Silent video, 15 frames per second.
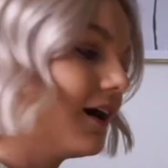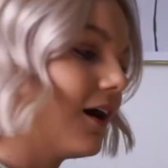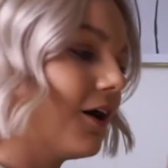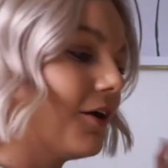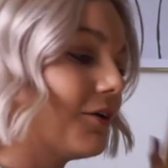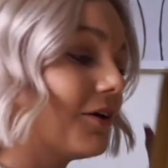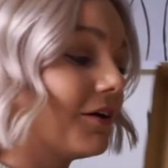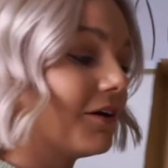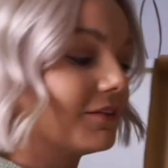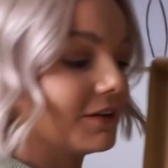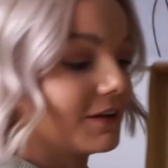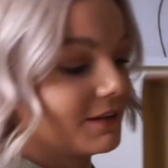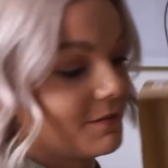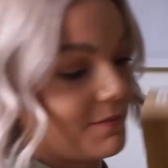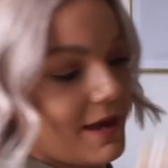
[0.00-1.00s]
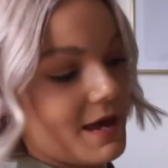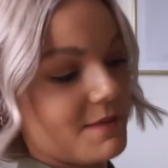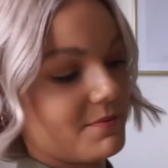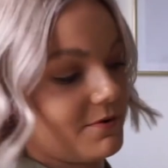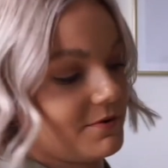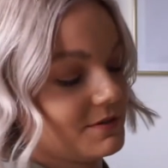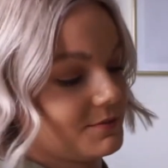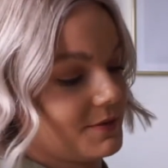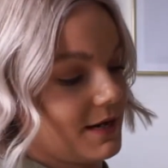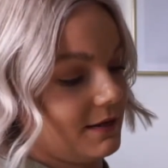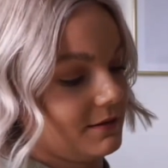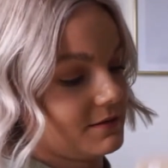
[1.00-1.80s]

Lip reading: Oh, look at the paper as well.